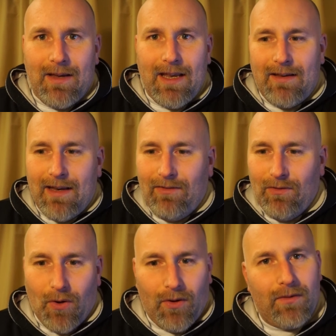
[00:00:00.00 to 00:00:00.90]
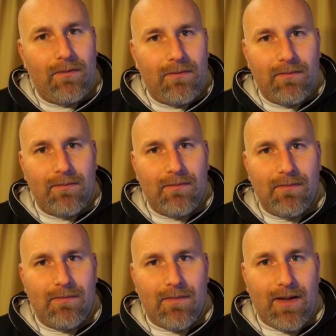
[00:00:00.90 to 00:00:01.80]
It's not
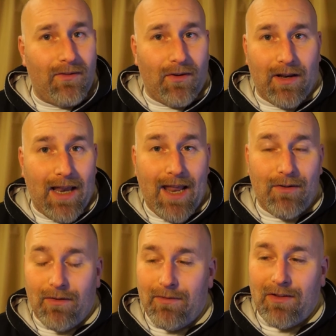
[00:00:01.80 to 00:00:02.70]
a Land Rover.